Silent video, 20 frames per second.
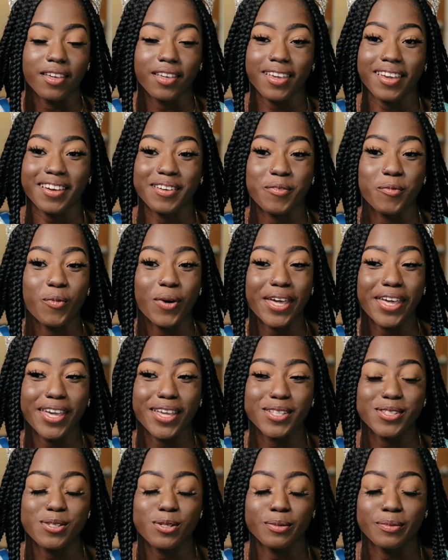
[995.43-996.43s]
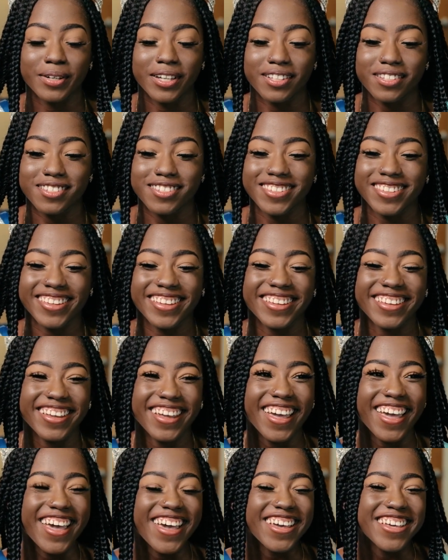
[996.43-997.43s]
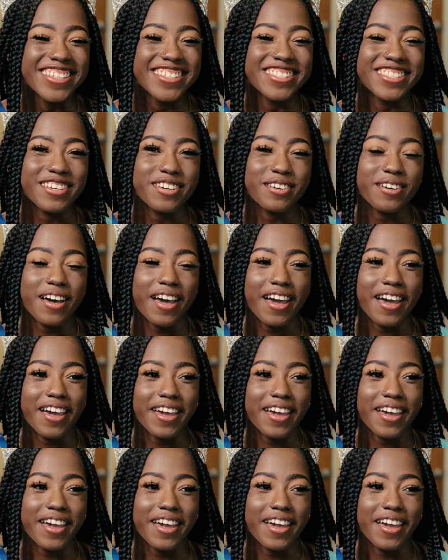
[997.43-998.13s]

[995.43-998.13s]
Yeah, way too much. So